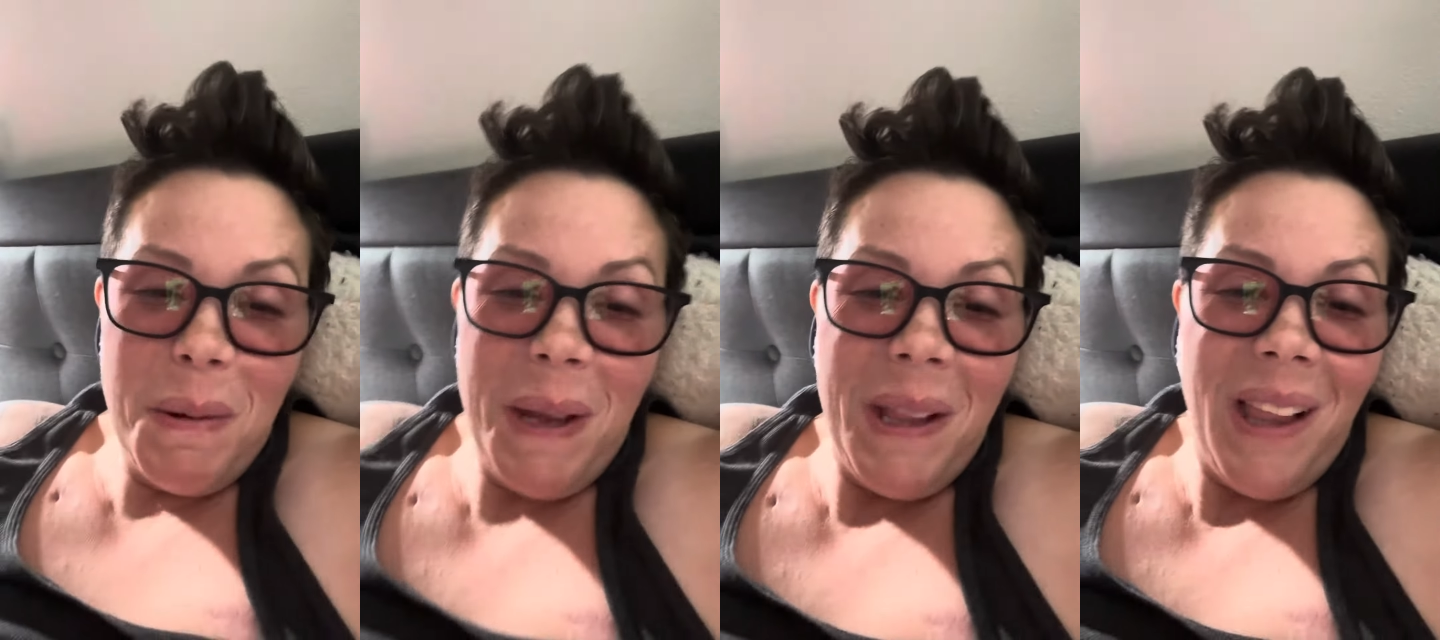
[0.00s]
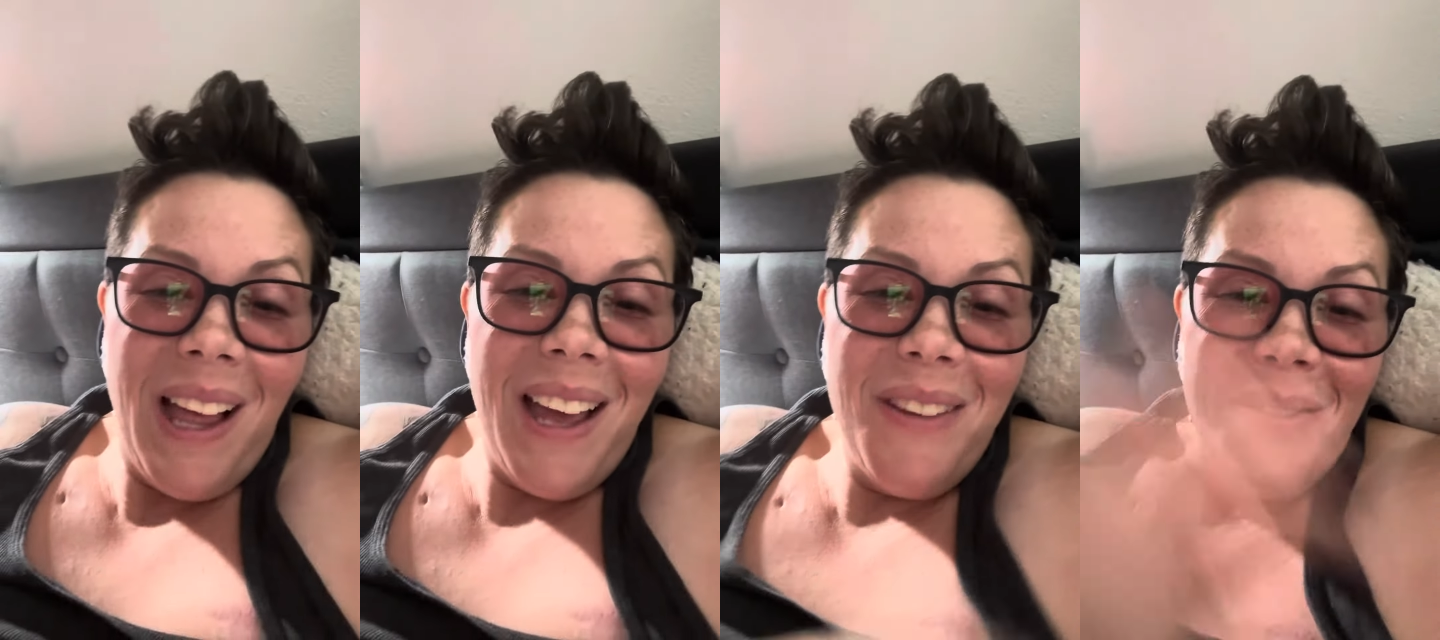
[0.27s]
paint
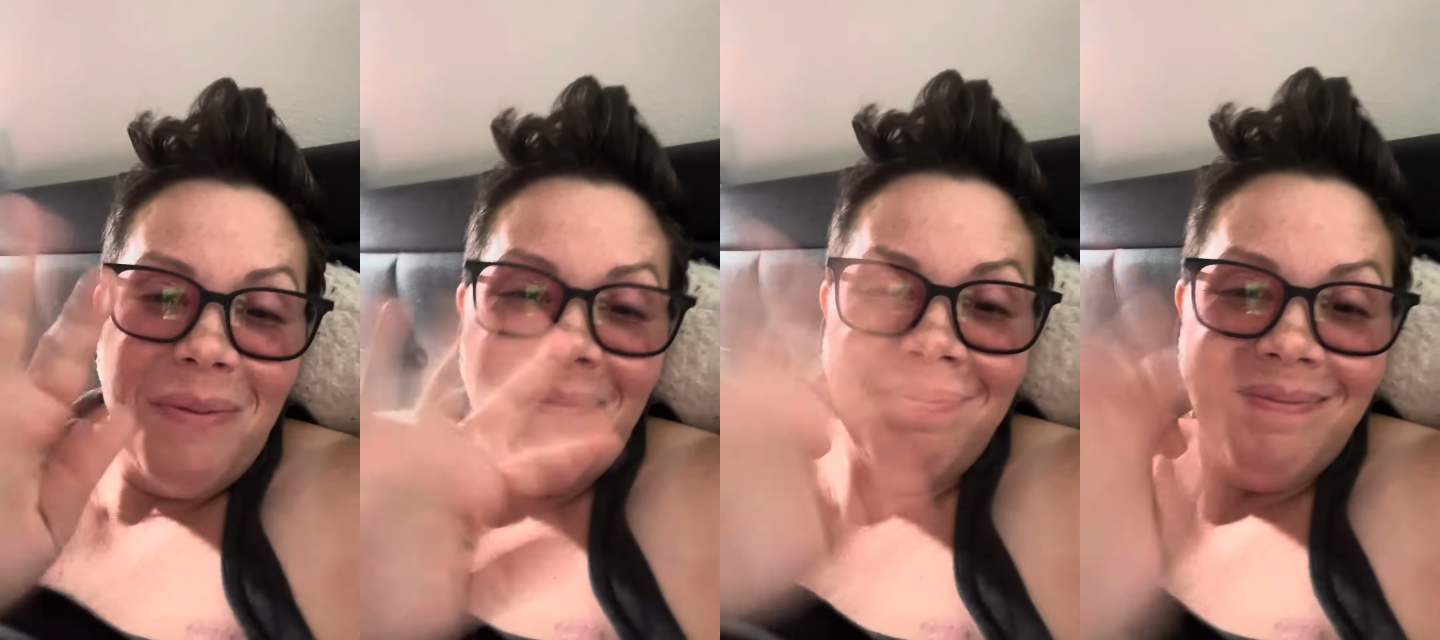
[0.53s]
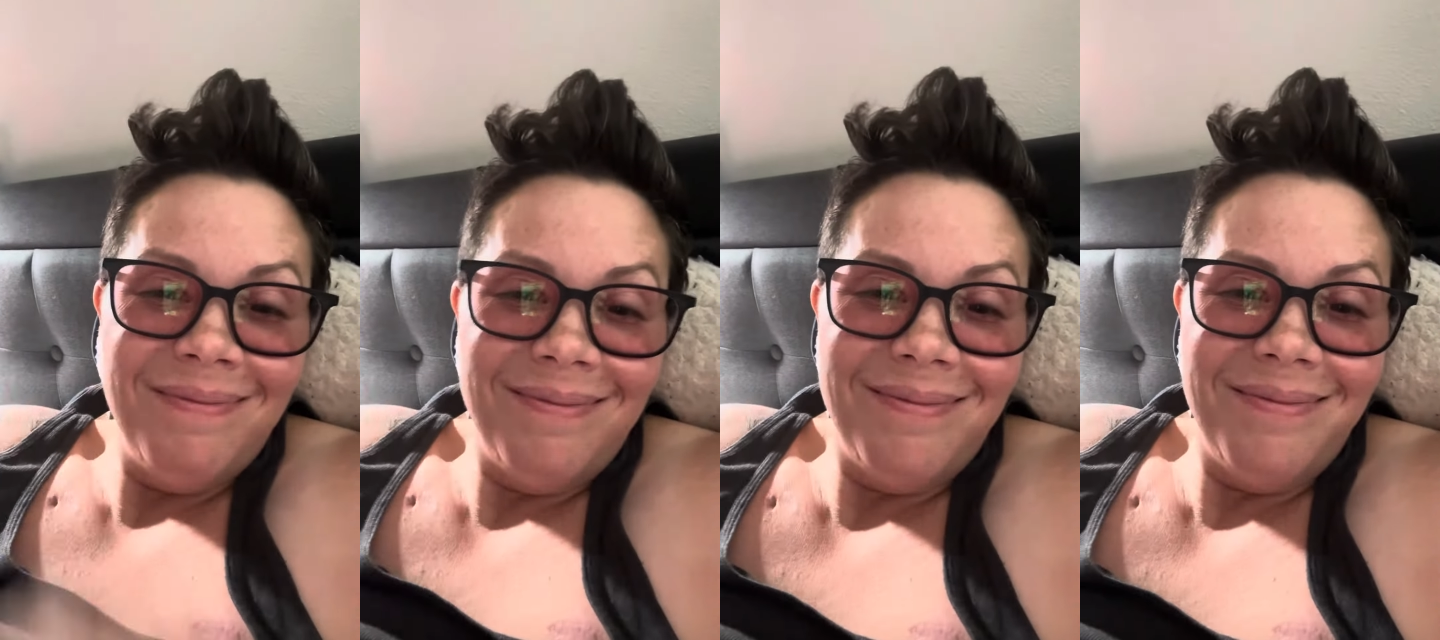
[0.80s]
live.
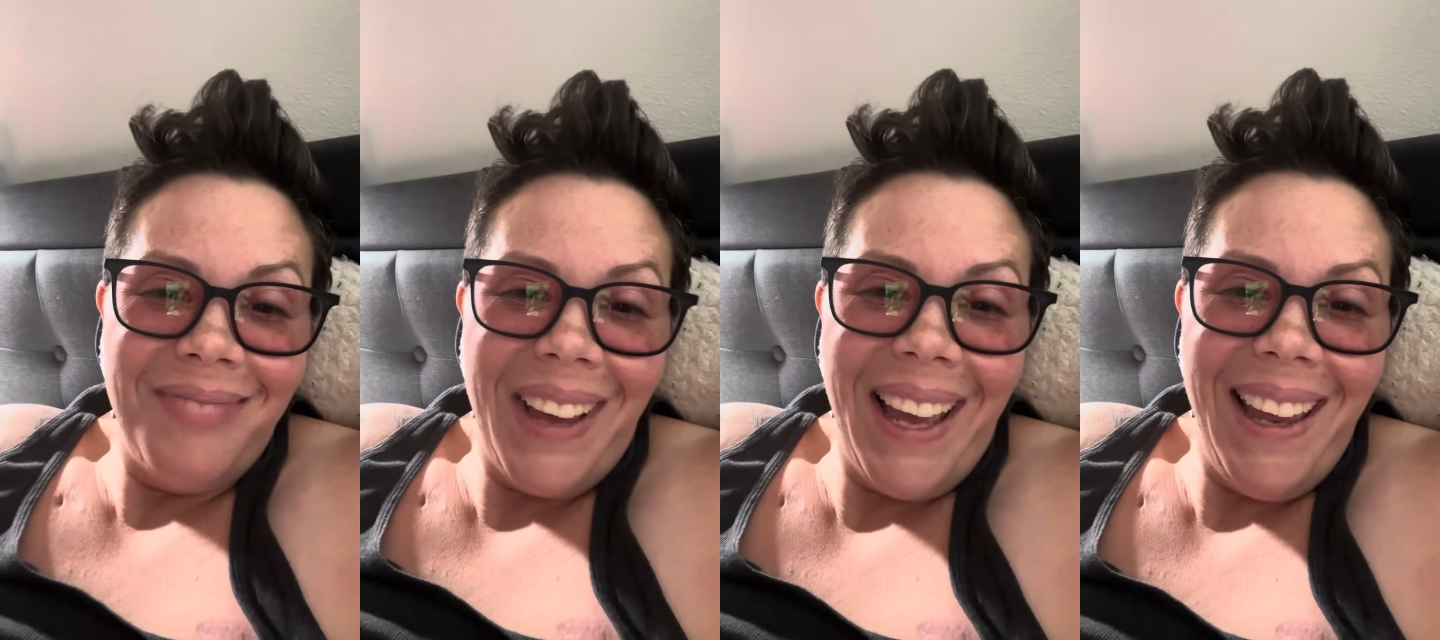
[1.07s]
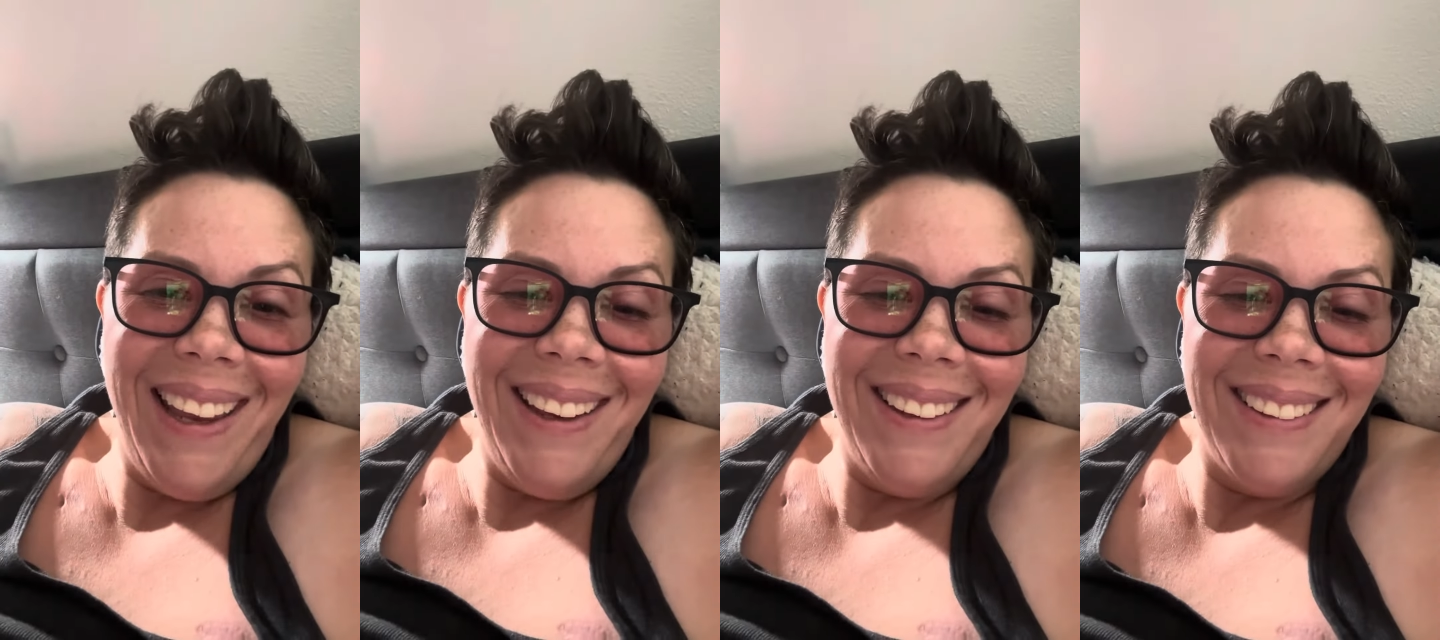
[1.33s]
Bye.